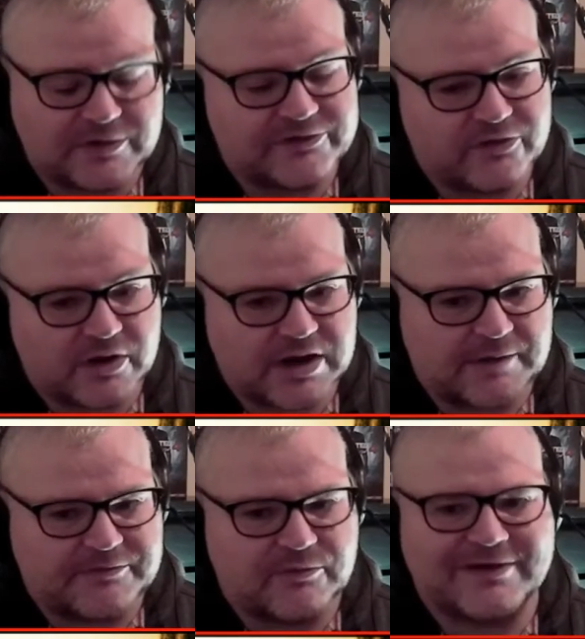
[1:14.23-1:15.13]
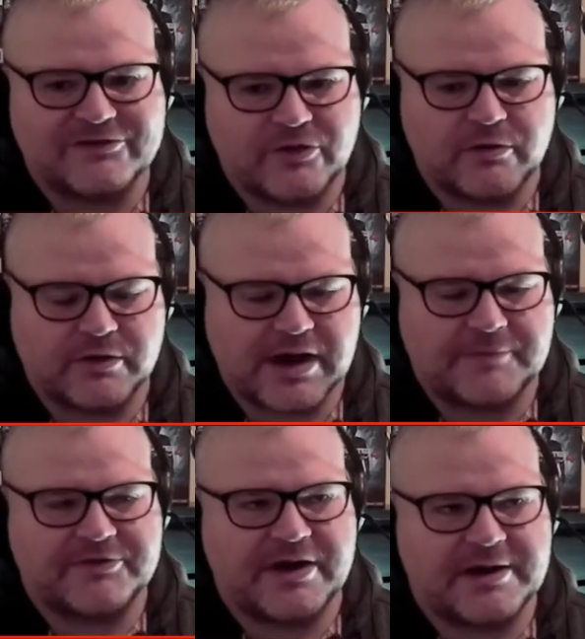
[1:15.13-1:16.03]
Well, he's not a
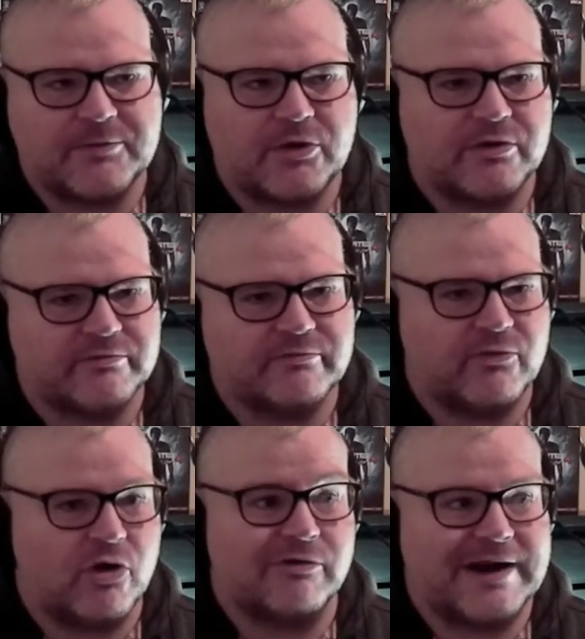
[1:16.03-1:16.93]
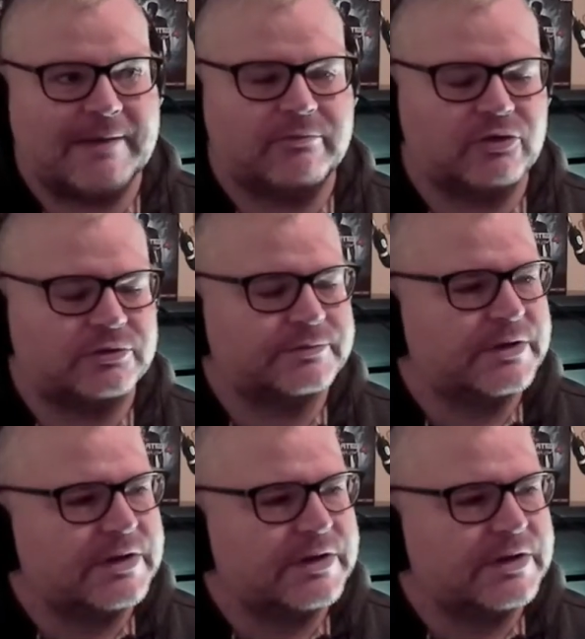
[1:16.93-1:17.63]
captain anymore, or an admiral.